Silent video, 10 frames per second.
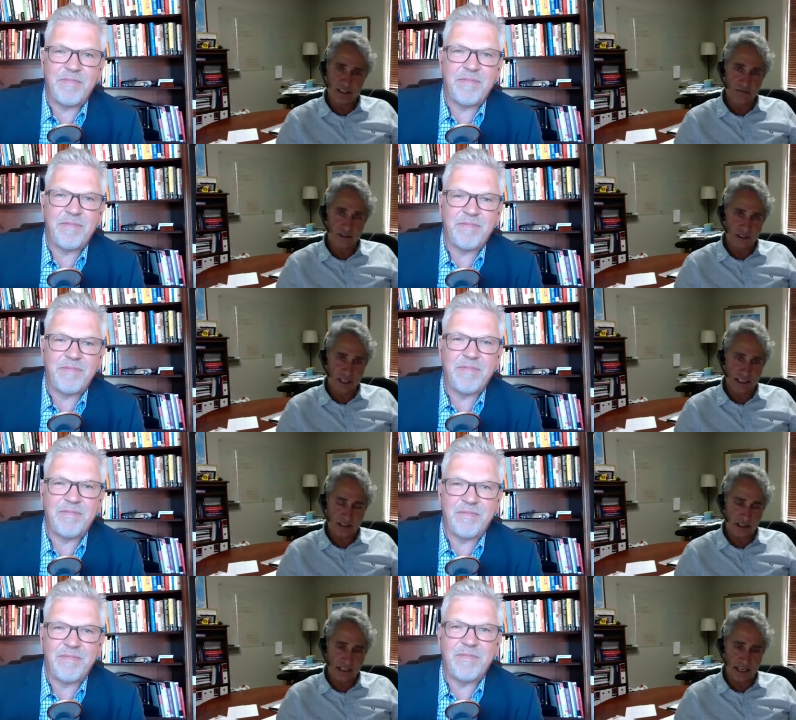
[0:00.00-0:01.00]

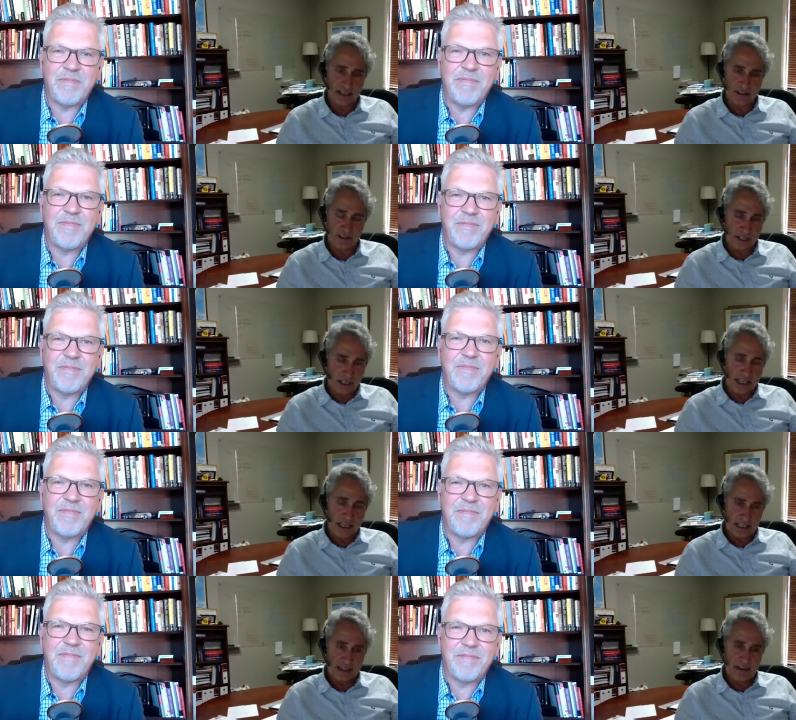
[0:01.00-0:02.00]
Speaker 1: civilization together.
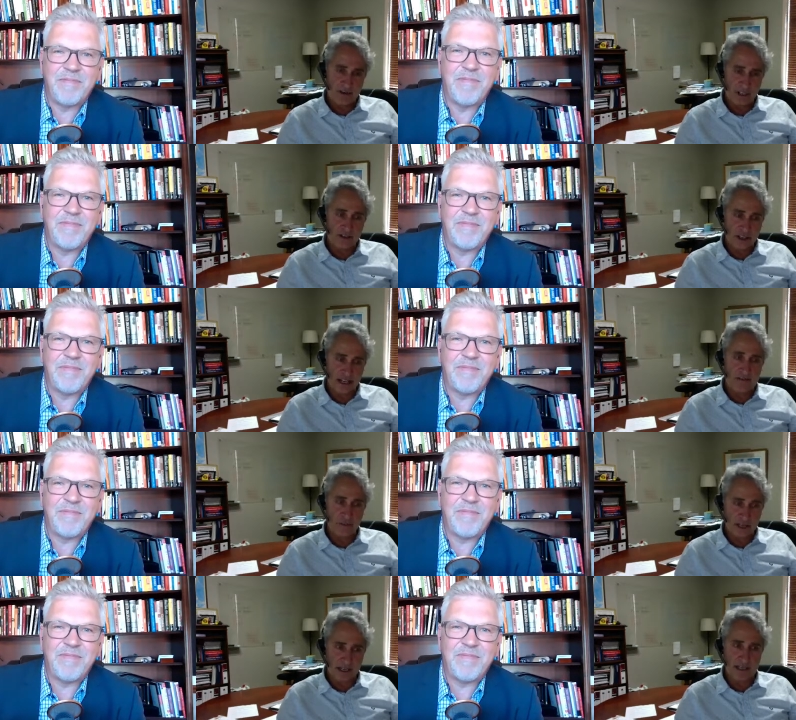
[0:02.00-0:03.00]
And I think we do that
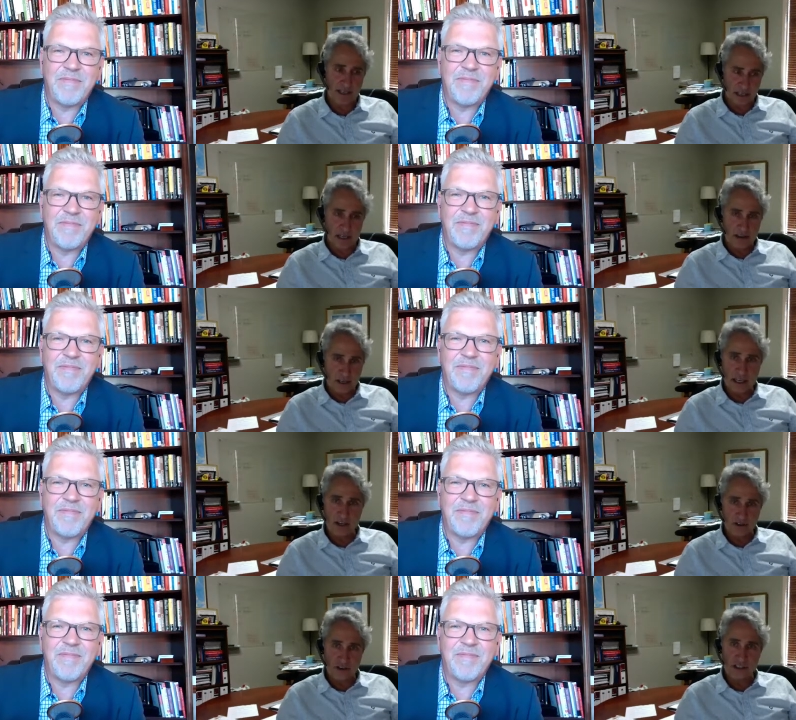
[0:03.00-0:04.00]
by
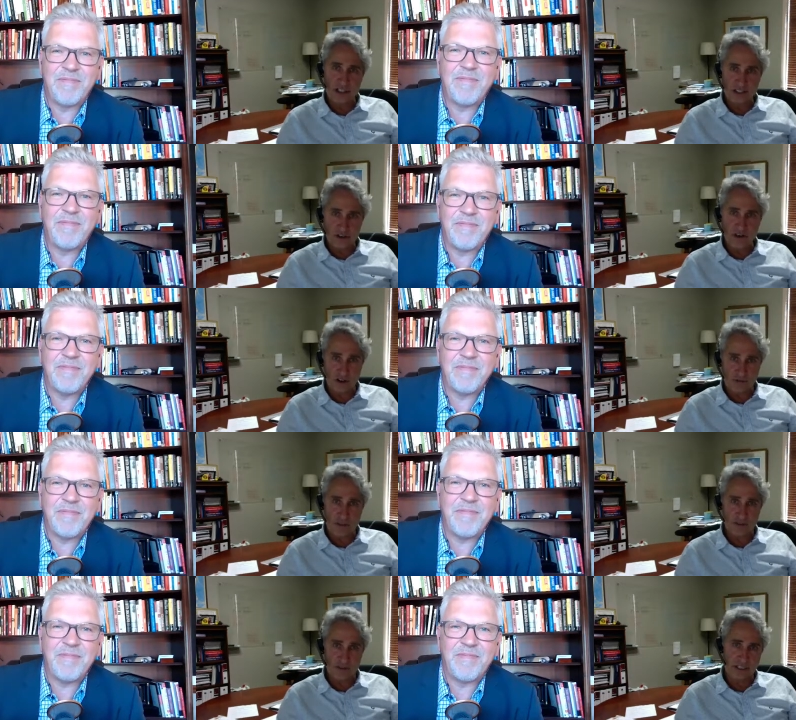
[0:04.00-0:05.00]
encouraging all of
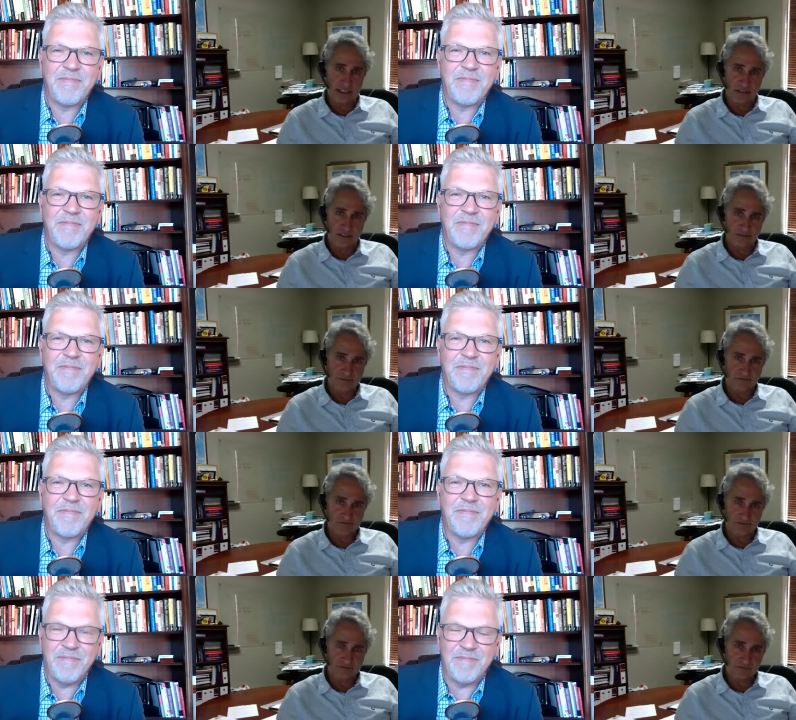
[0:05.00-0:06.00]
our strengths.
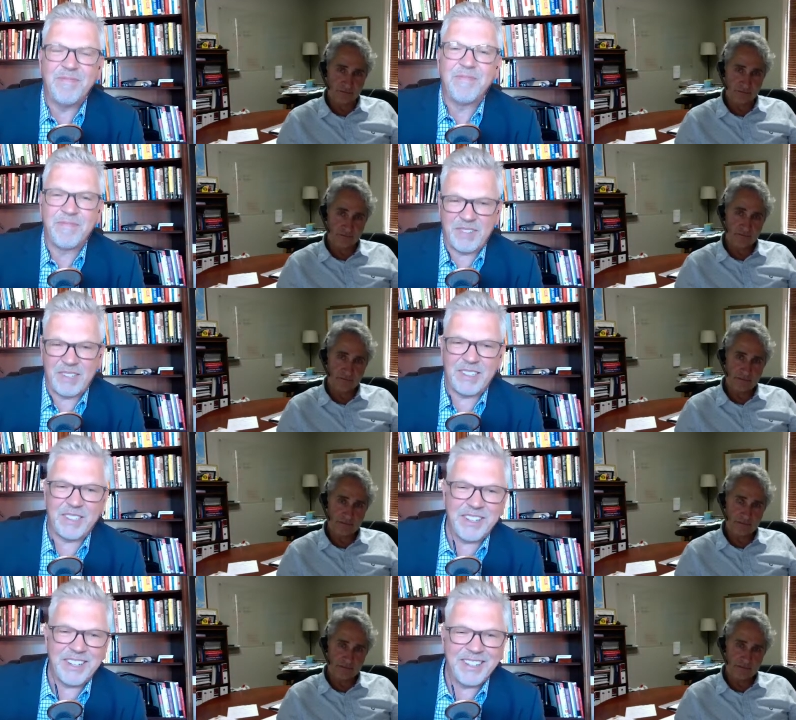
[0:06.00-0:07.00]
Speaker 2: Hmm. it's
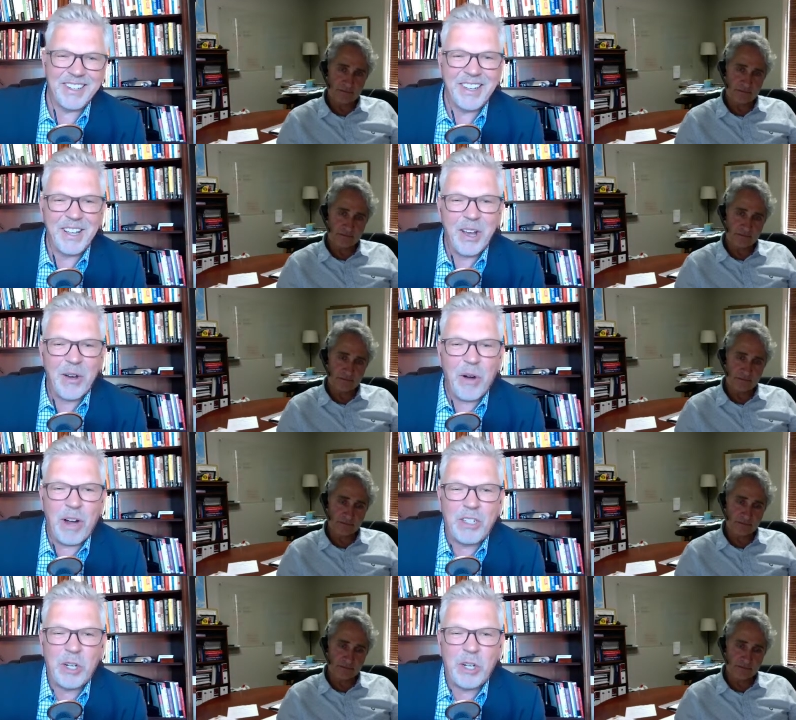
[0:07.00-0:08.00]
good. Well,
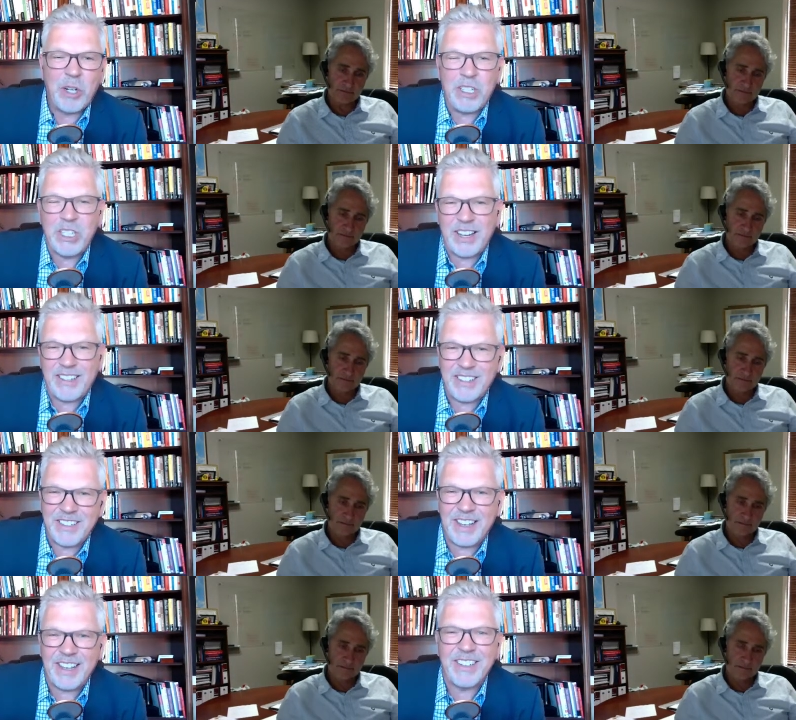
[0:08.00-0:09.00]
I sure appreciate
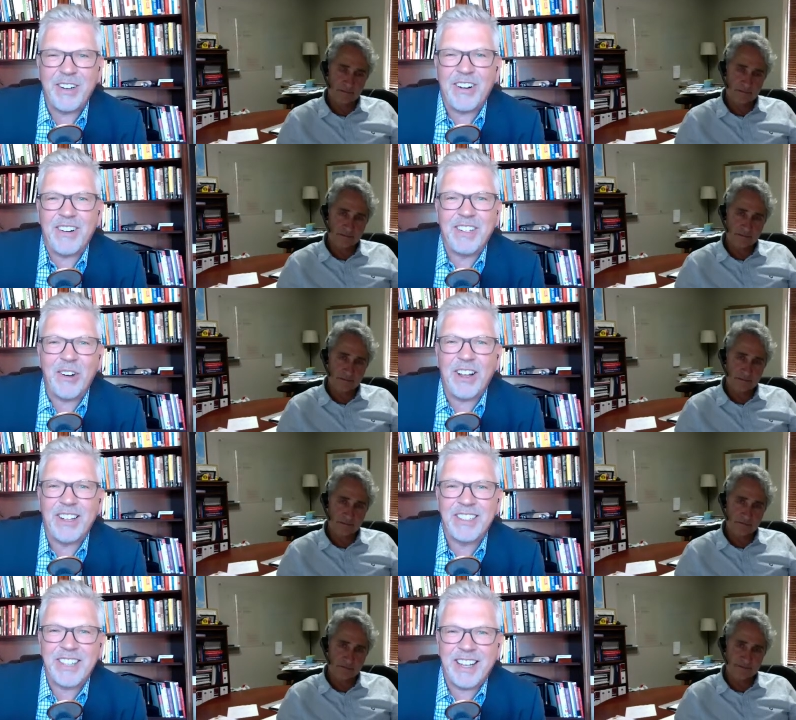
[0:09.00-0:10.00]
uh, your your
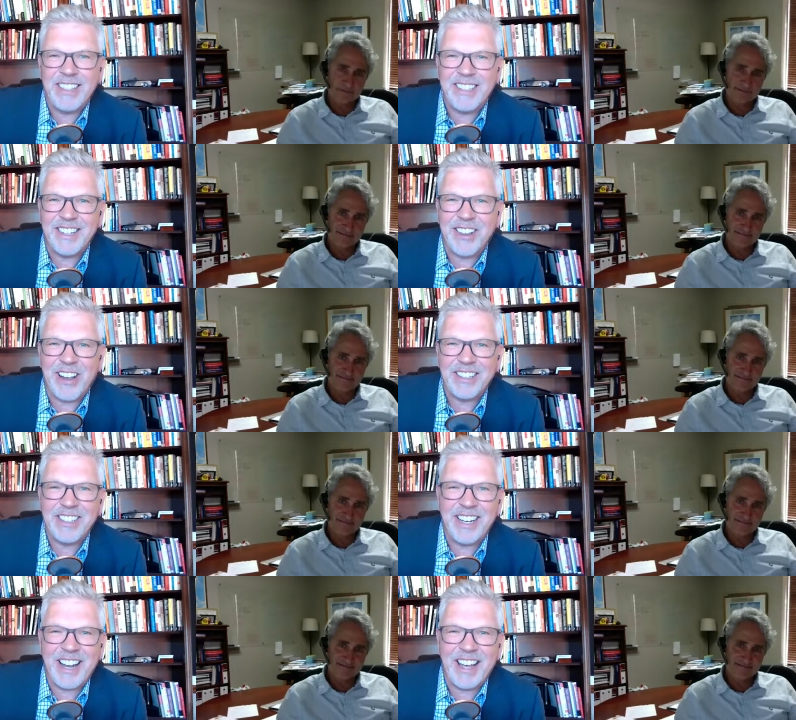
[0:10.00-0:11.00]
insights and thoughts
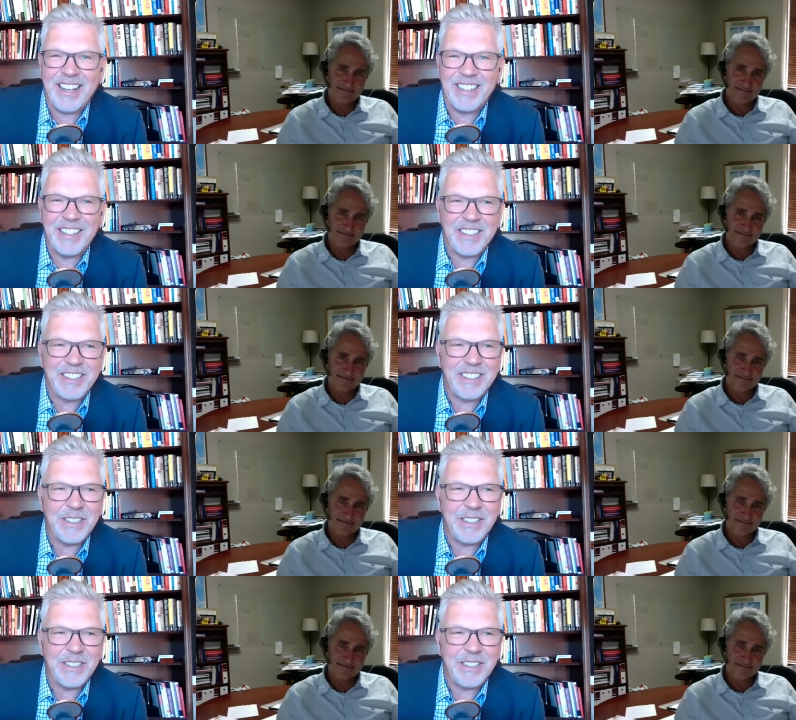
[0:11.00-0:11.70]
today, and this has